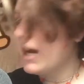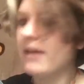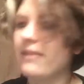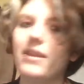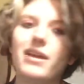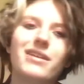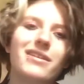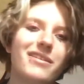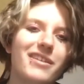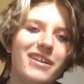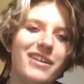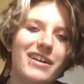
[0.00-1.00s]
and then
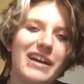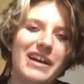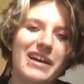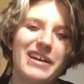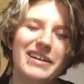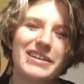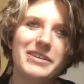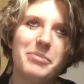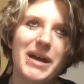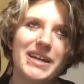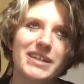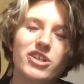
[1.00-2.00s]
in the
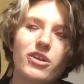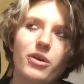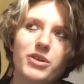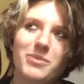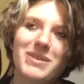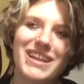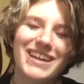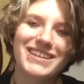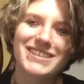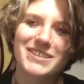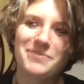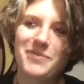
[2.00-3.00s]
package there'll also be like
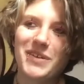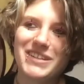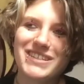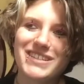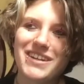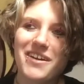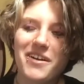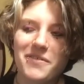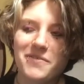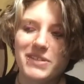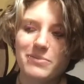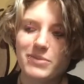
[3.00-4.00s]
some fun
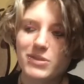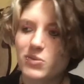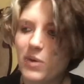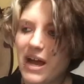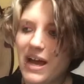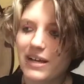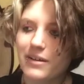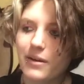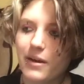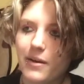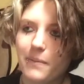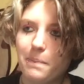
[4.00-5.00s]
stuff, some swag.
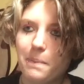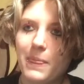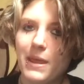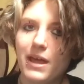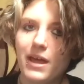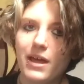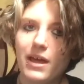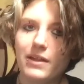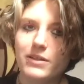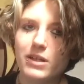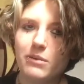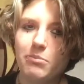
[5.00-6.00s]

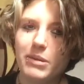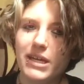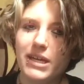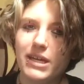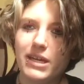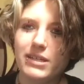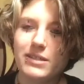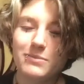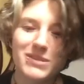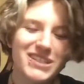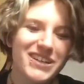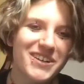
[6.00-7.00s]
There's gonna be some
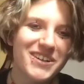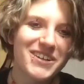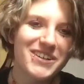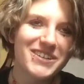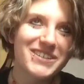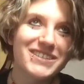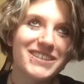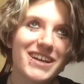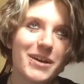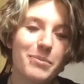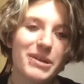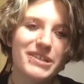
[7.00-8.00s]
stickers
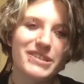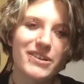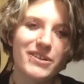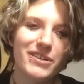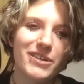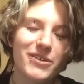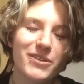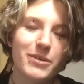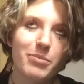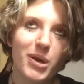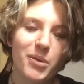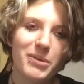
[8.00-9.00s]
based on your
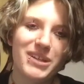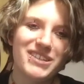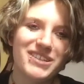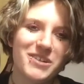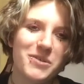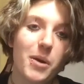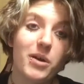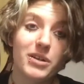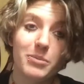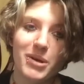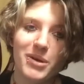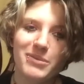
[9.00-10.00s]
department, so art
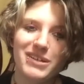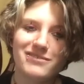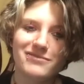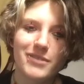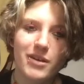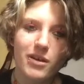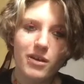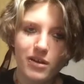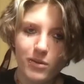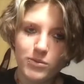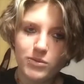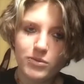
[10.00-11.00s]
department,
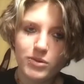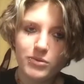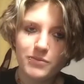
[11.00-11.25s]
woo woo.